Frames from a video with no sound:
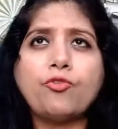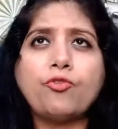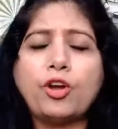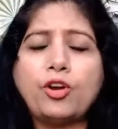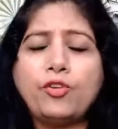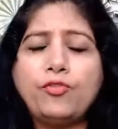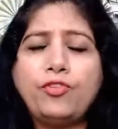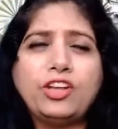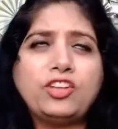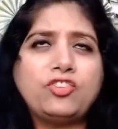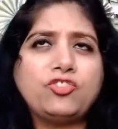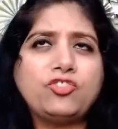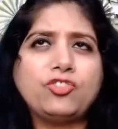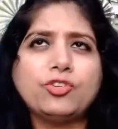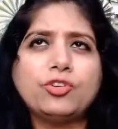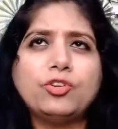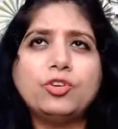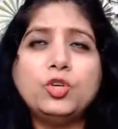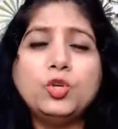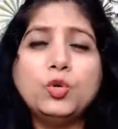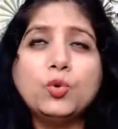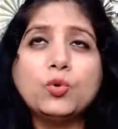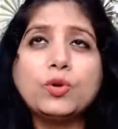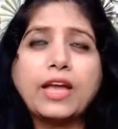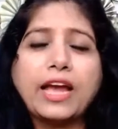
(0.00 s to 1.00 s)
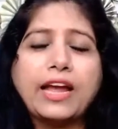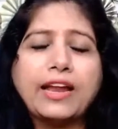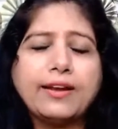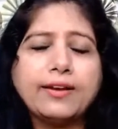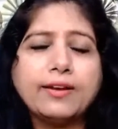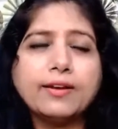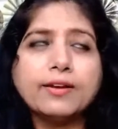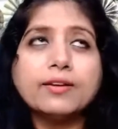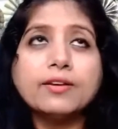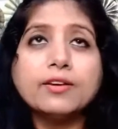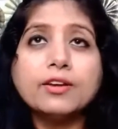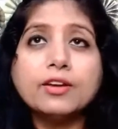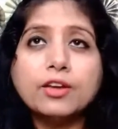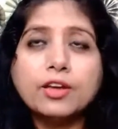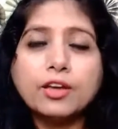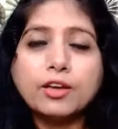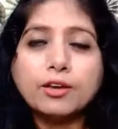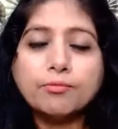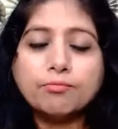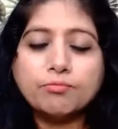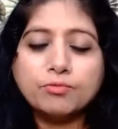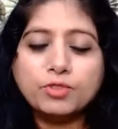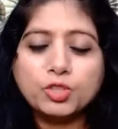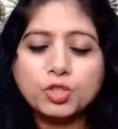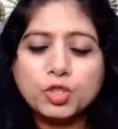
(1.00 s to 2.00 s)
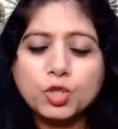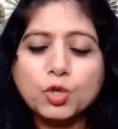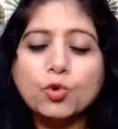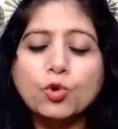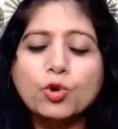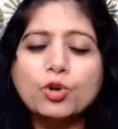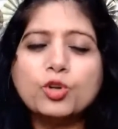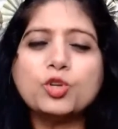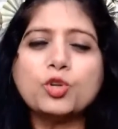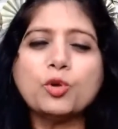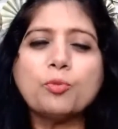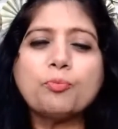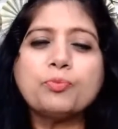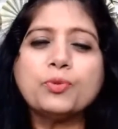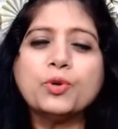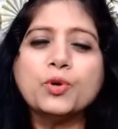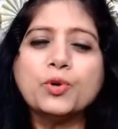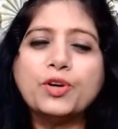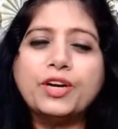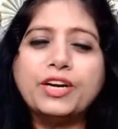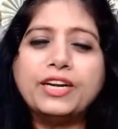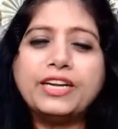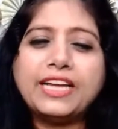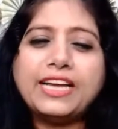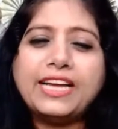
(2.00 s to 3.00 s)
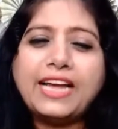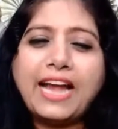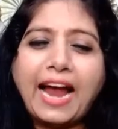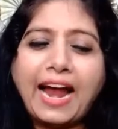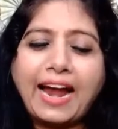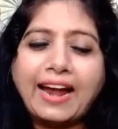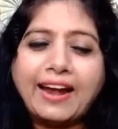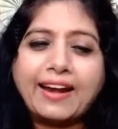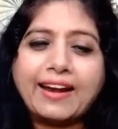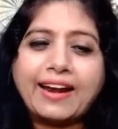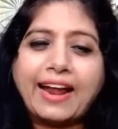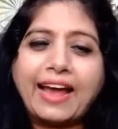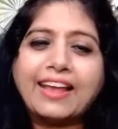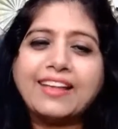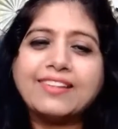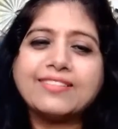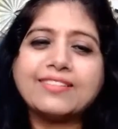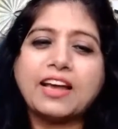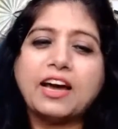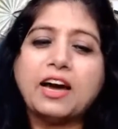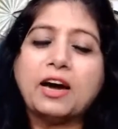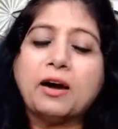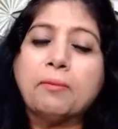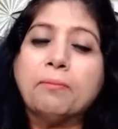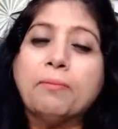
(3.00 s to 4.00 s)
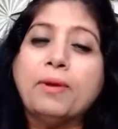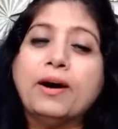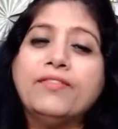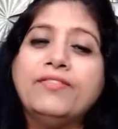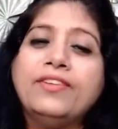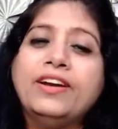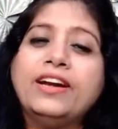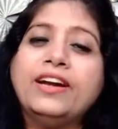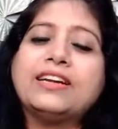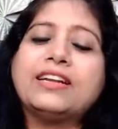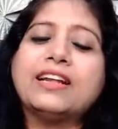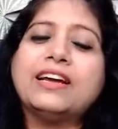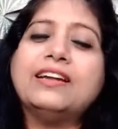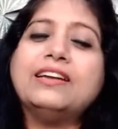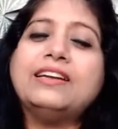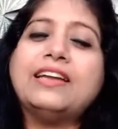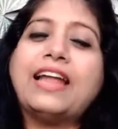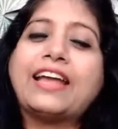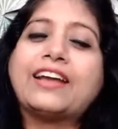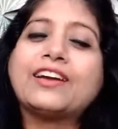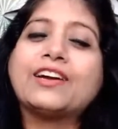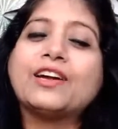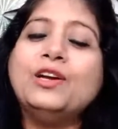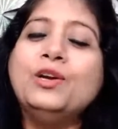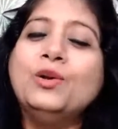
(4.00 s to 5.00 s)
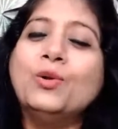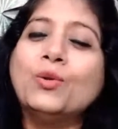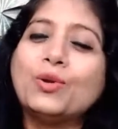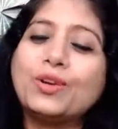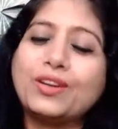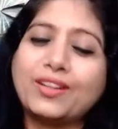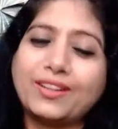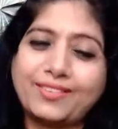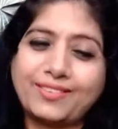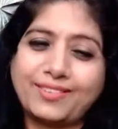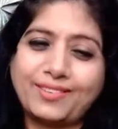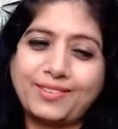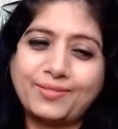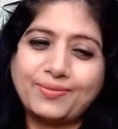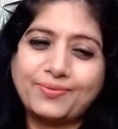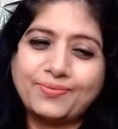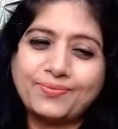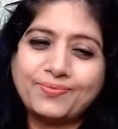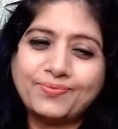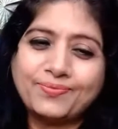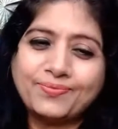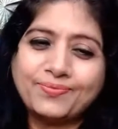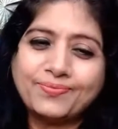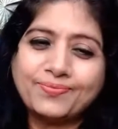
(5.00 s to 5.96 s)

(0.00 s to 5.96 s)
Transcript: for which you can tune to purity and rise above it like a lotus.